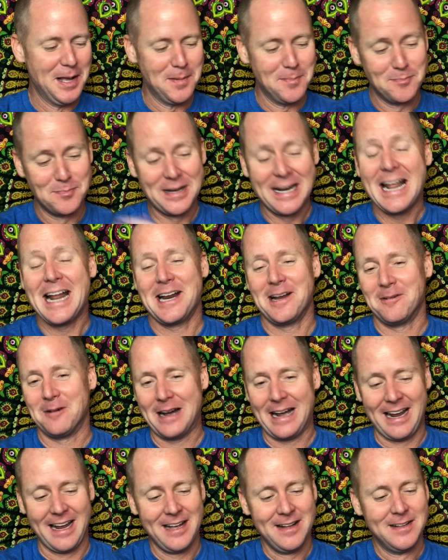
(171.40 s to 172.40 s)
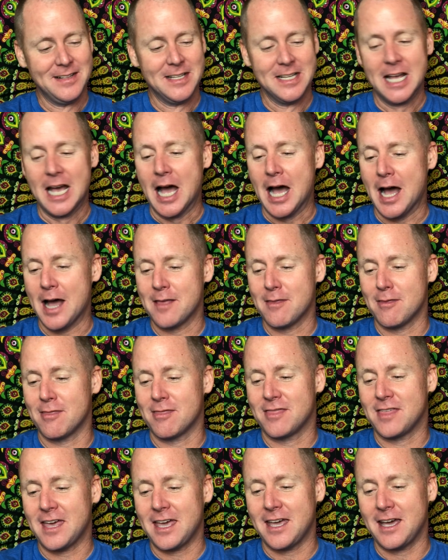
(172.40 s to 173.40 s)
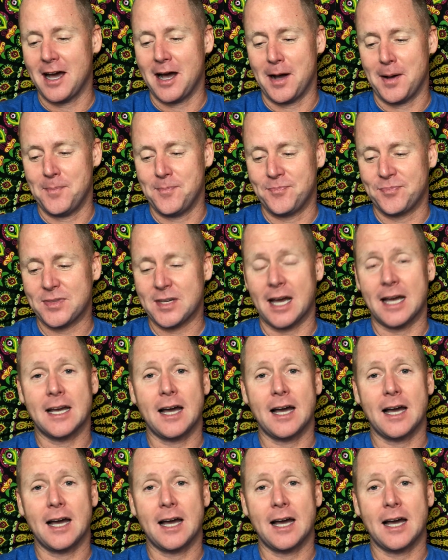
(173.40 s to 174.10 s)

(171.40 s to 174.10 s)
But anyway, I